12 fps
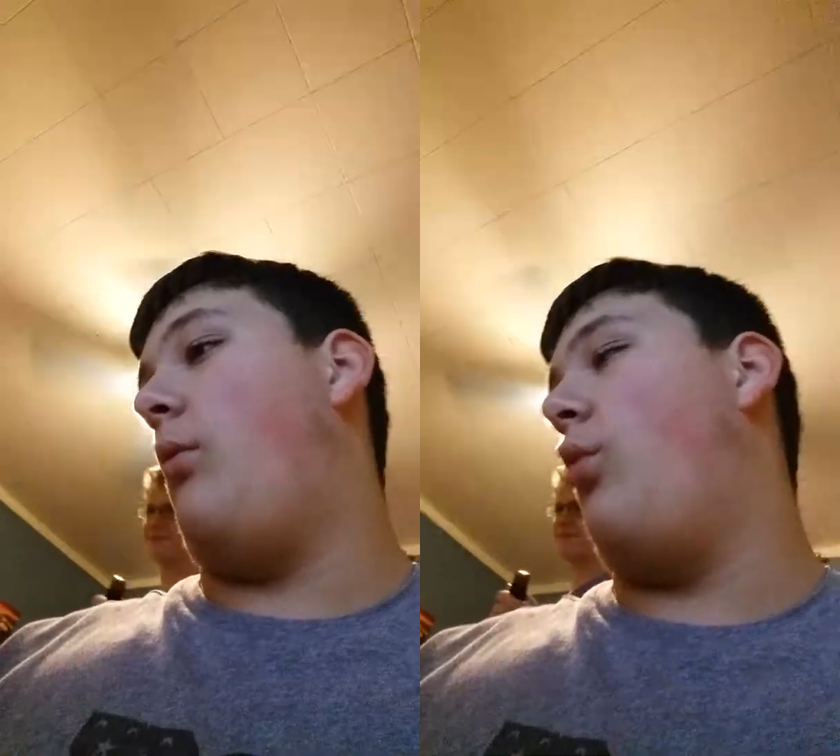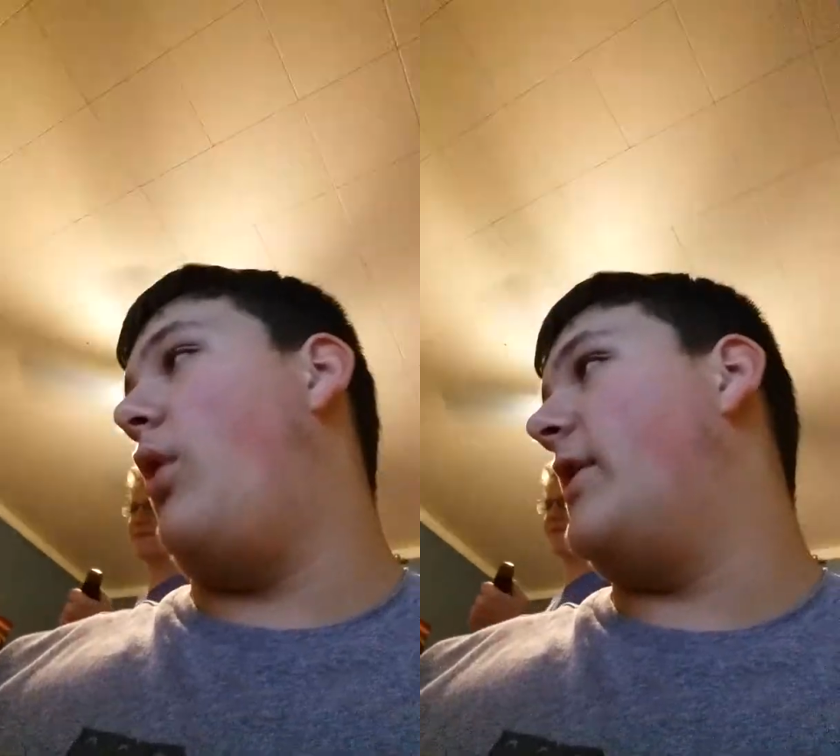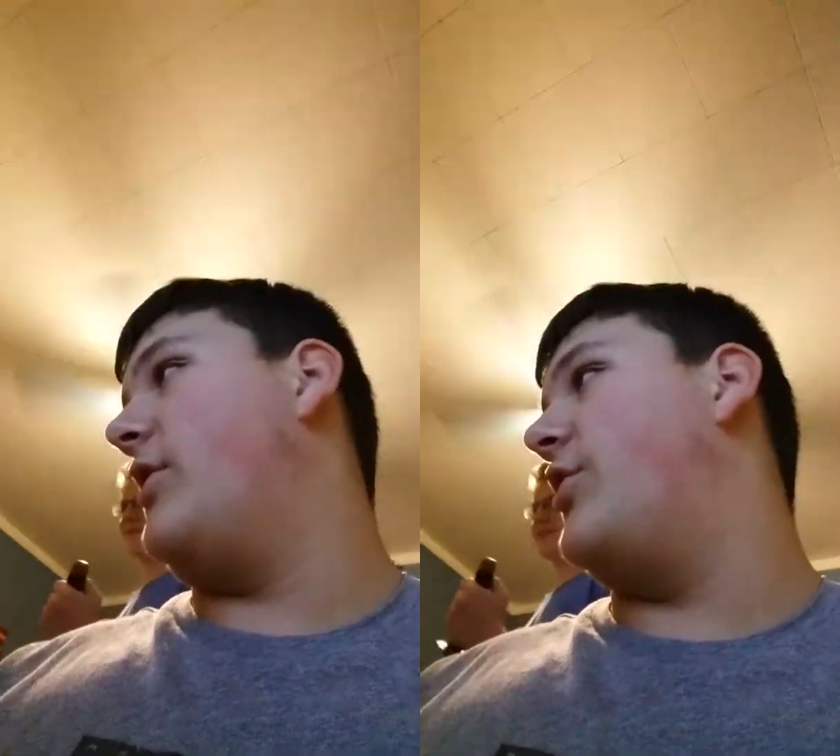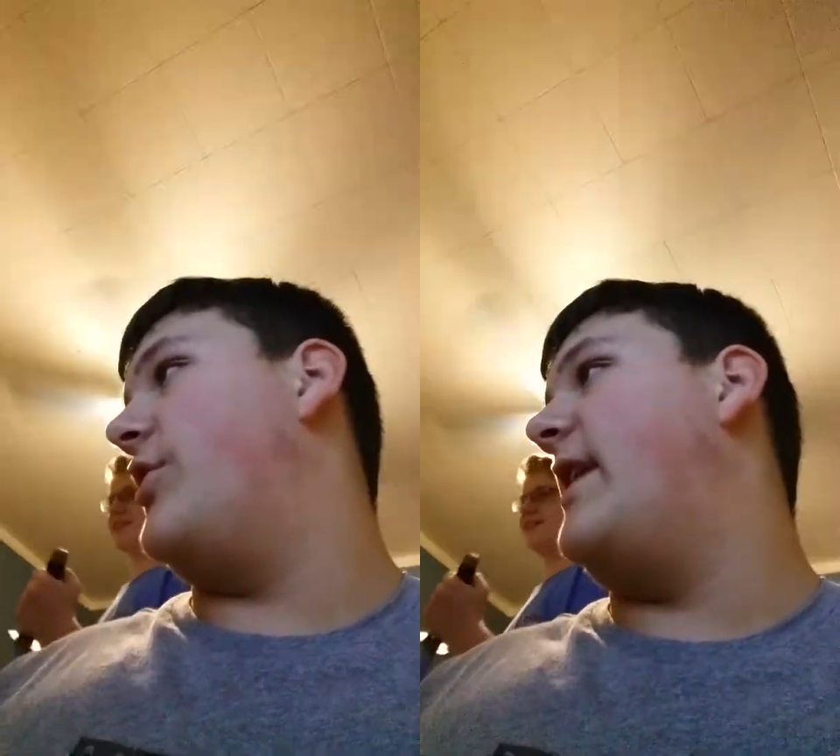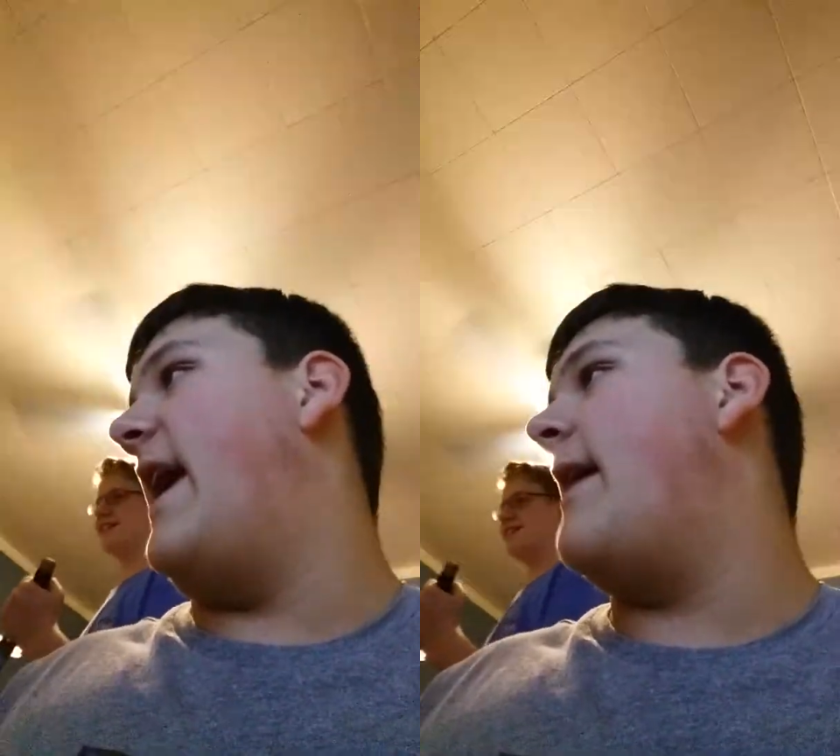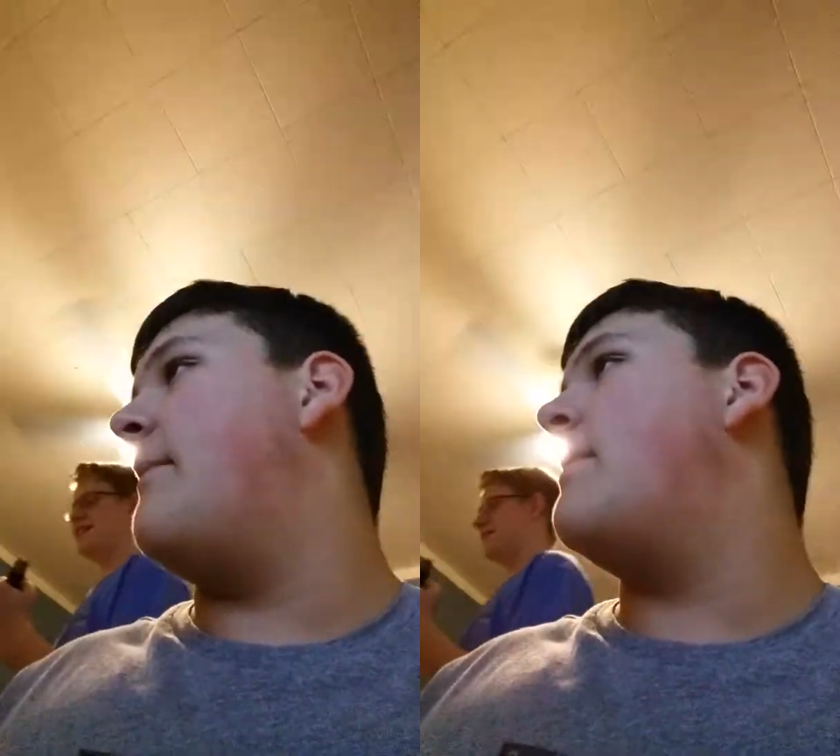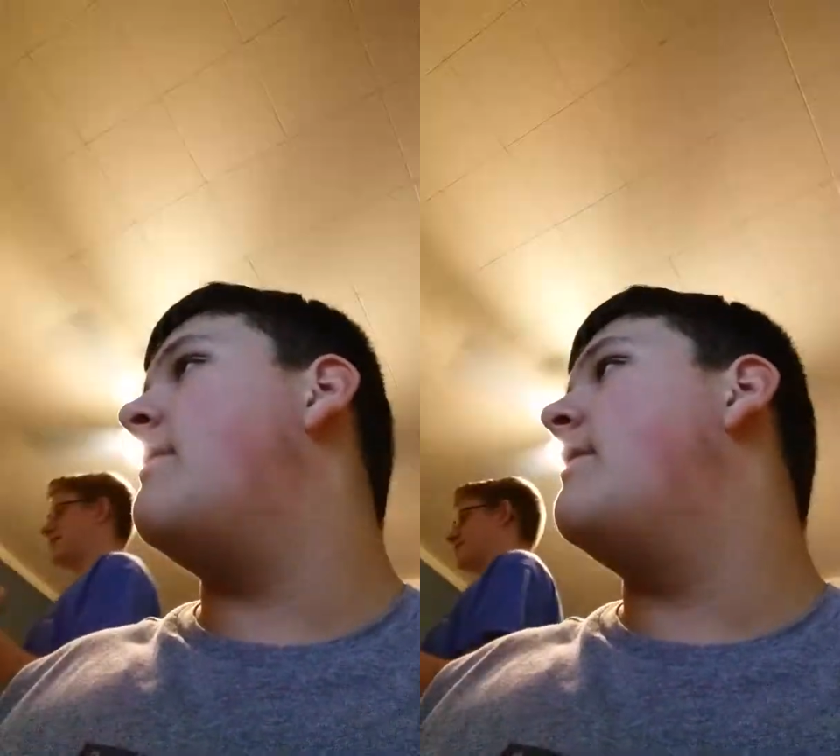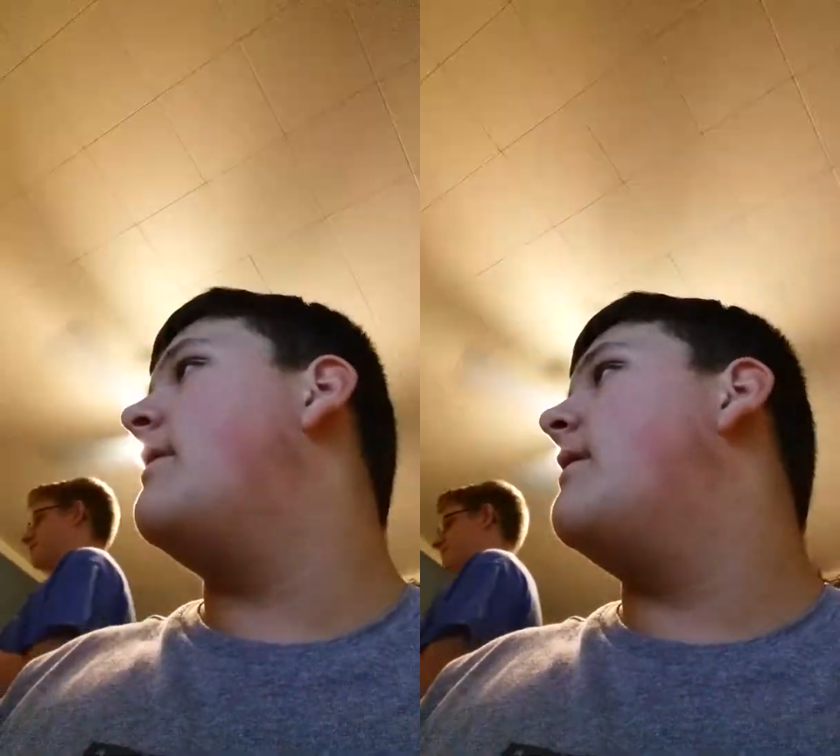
one good game.